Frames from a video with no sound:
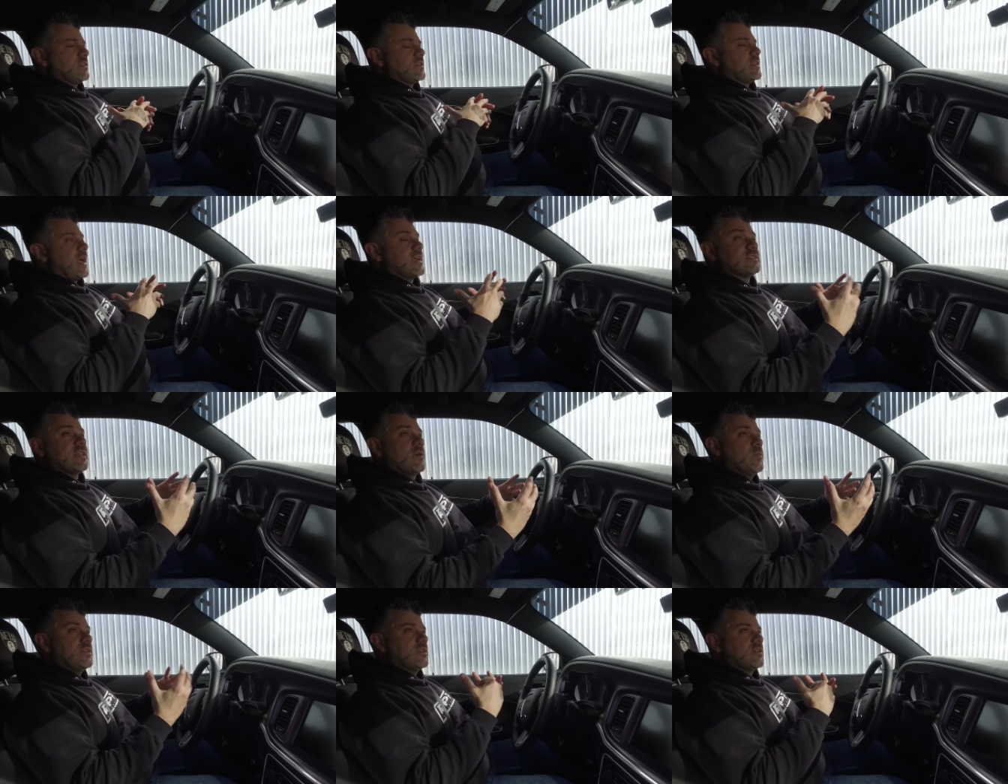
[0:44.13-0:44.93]
The last
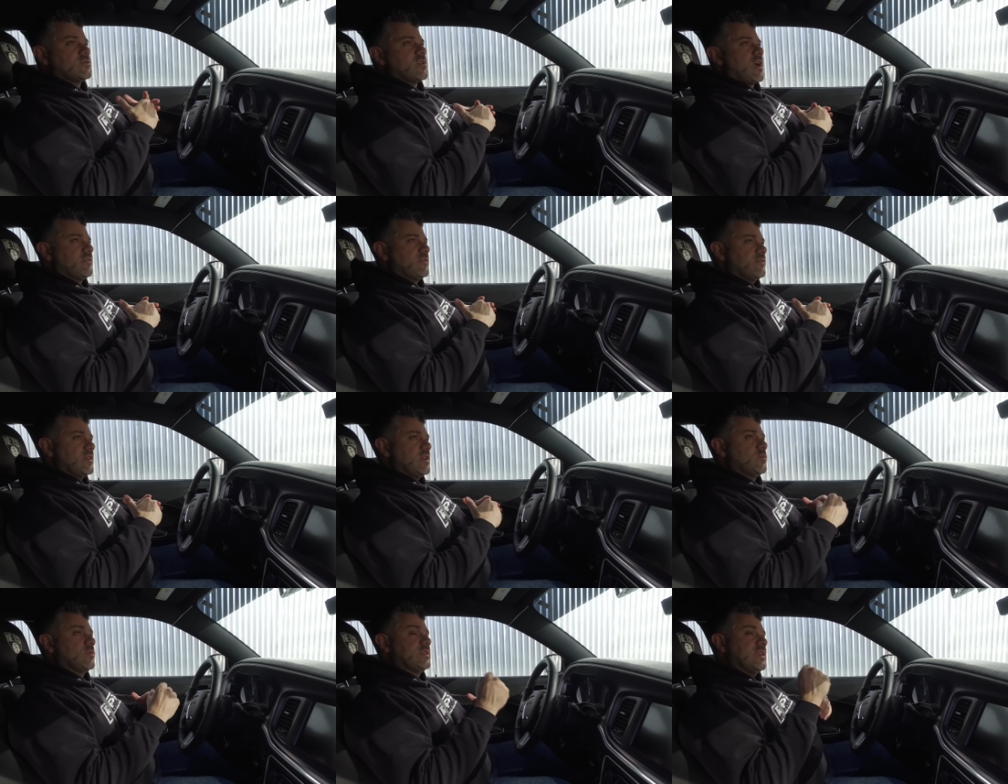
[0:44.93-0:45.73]
time we did a driving
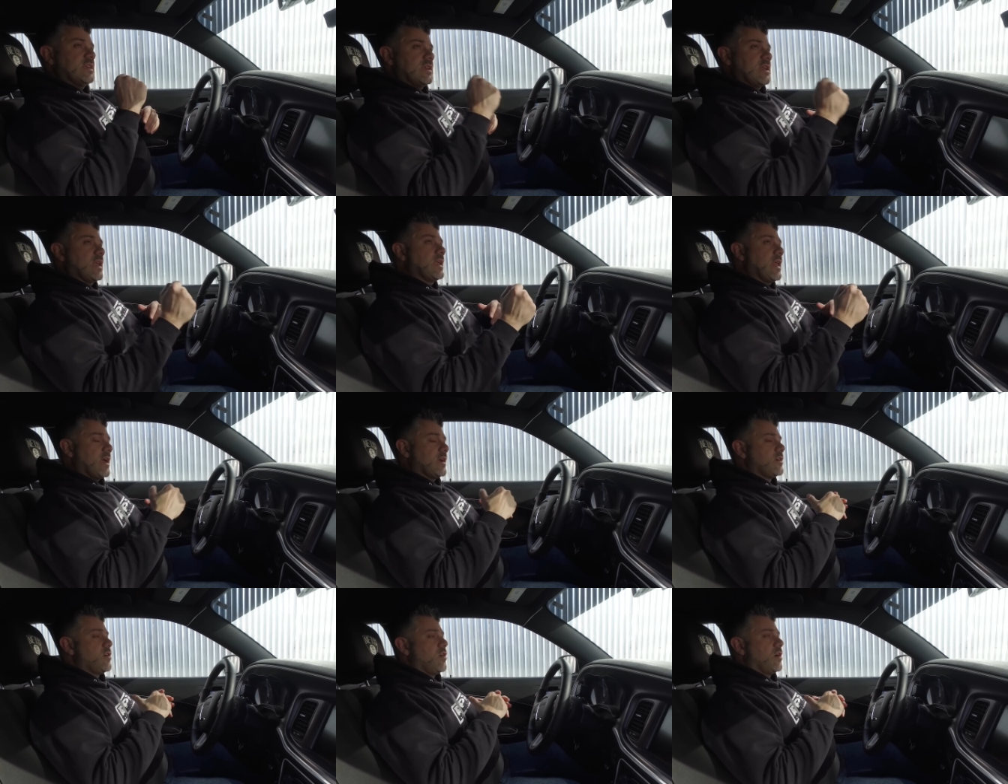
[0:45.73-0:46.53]
video, we did it in
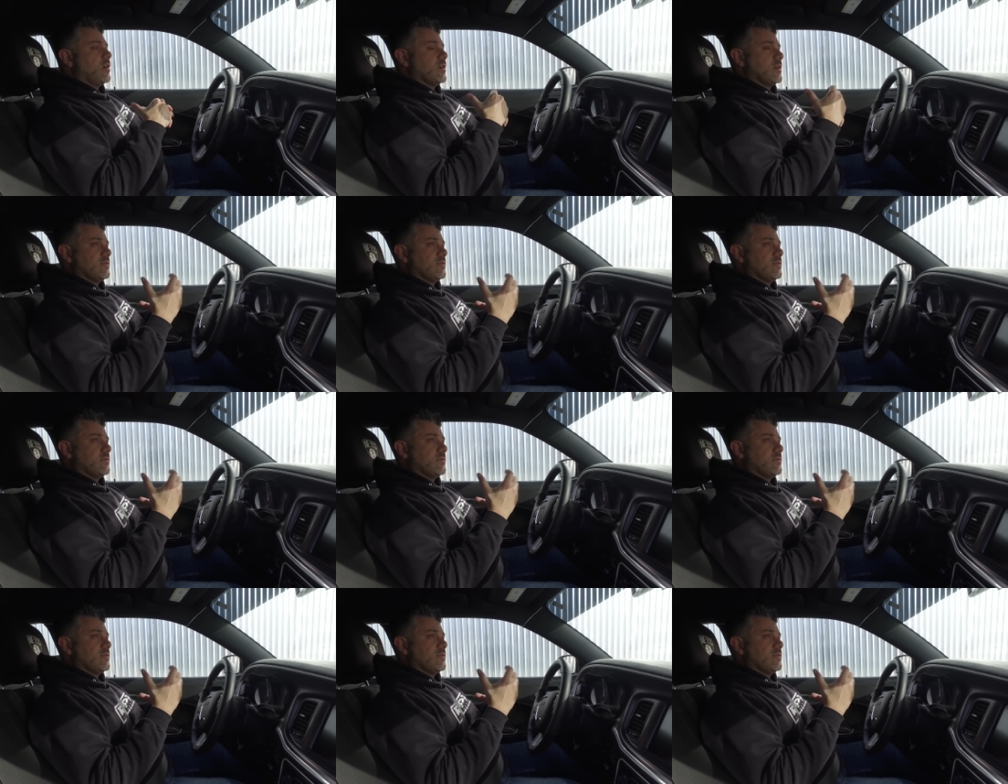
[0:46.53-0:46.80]
a car, a